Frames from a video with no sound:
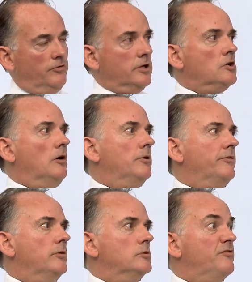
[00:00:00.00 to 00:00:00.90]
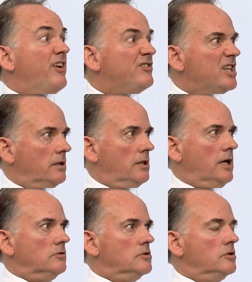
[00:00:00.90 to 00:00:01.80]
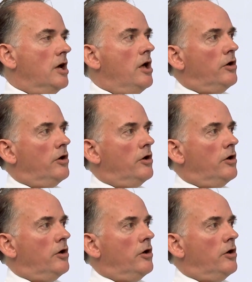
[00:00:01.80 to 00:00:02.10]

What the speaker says: for example, if it was 15,000,